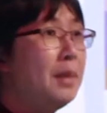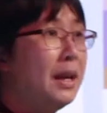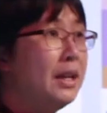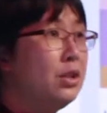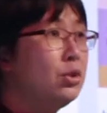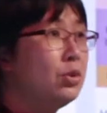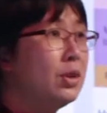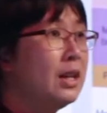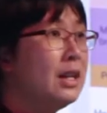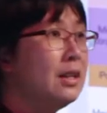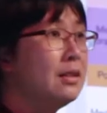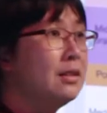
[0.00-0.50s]

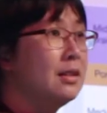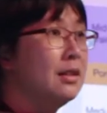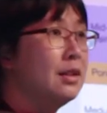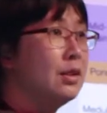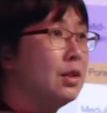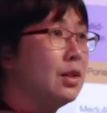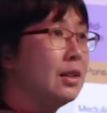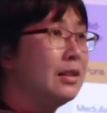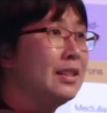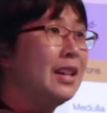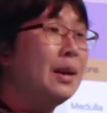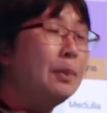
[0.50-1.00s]
matrix. This
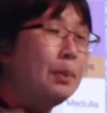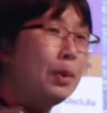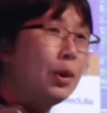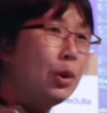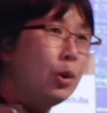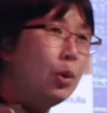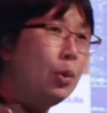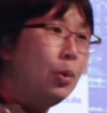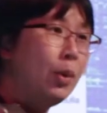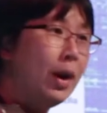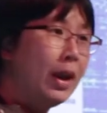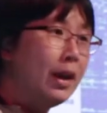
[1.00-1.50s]
is a
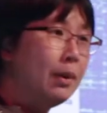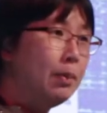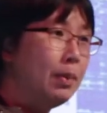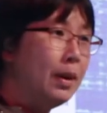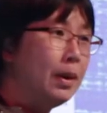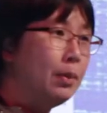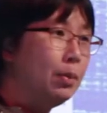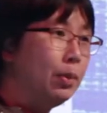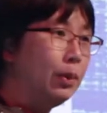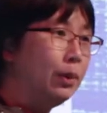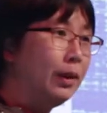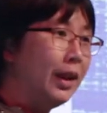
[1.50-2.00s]
typical way
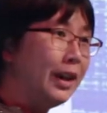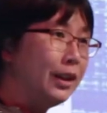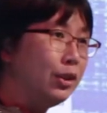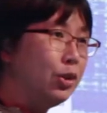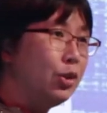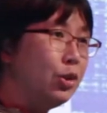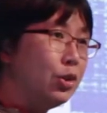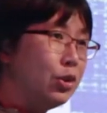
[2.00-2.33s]
people like to